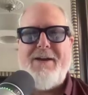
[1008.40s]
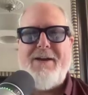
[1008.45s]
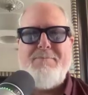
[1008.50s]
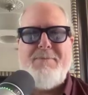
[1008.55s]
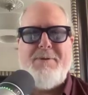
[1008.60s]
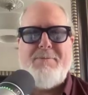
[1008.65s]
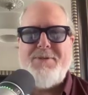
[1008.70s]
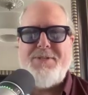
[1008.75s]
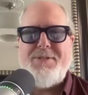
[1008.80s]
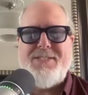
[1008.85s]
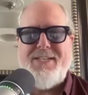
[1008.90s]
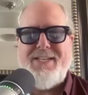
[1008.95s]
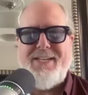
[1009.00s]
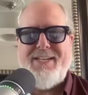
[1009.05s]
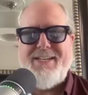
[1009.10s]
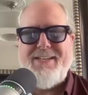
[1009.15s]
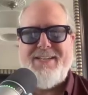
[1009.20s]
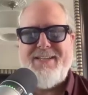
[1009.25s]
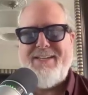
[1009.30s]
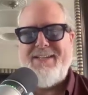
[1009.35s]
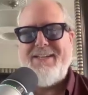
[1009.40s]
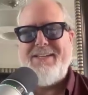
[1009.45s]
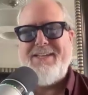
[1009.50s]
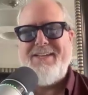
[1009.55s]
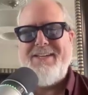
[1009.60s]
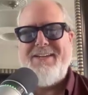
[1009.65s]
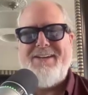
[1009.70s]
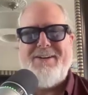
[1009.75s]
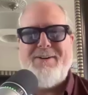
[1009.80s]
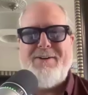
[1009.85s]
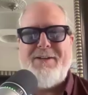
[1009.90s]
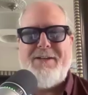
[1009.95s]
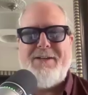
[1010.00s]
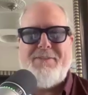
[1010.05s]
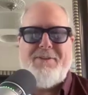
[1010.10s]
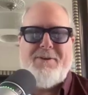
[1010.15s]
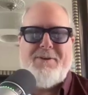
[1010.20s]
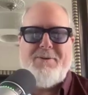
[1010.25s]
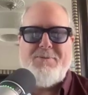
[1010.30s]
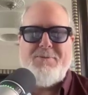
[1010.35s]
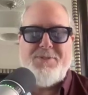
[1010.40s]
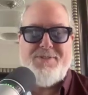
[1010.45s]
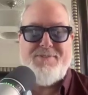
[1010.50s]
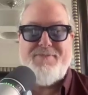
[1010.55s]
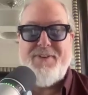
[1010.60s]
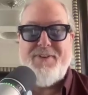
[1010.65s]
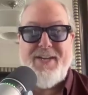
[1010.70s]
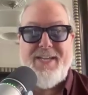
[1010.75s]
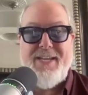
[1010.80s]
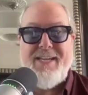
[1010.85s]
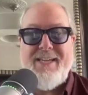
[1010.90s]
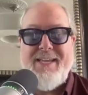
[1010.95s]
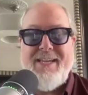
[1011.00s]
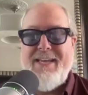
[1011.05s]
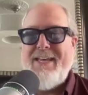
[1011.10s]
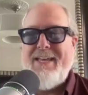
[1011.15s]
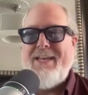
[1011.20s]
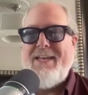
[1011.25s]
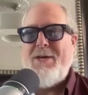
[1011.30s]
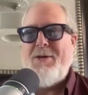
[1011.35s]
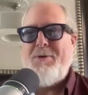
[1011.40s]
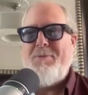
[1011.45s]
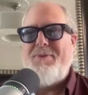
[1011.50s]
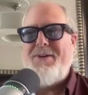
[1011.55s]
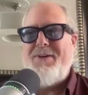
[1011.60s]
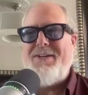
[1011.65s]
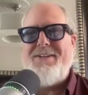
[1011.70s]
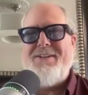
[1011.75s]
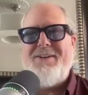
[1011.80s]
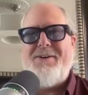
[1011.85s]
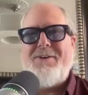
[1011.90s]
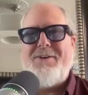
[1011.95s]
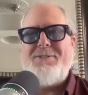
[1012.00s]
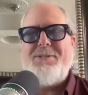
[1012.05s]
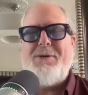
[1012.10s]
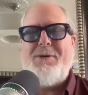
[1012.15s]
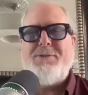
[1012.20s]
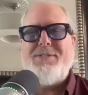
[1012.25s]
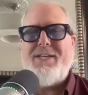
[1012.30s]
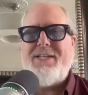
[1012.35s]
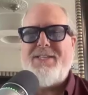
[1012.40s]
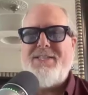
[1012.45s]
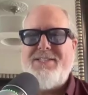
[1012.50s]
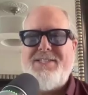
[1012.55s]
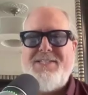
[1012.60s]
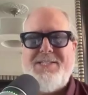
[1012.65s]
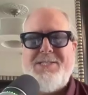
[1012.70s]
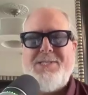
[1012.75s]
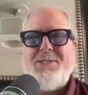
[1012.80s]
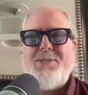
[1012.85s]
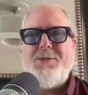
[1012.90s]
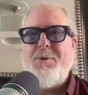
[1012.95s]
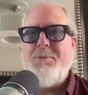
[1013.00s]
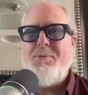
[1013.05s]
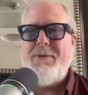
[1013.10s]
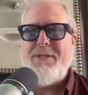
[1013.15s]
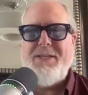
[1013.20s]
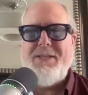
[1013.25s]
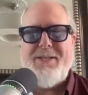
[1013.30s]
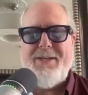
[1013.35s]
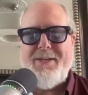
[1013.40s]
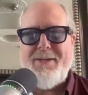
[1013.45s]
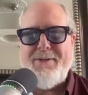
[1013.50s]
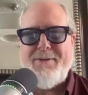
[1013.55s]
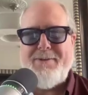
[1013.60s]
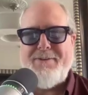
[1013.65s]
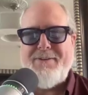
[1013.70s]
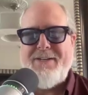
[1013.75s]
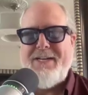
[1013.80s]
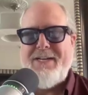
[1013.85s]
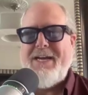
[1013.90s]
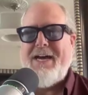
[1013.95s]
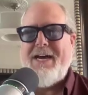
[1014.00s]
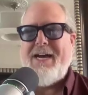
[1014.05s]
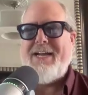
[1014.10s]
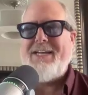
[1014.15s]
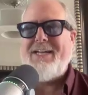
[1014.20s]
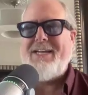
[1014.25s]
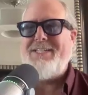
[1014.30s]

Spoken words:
I remember saying, you know, I thought it was funny, but also I was like, this is so millennial. I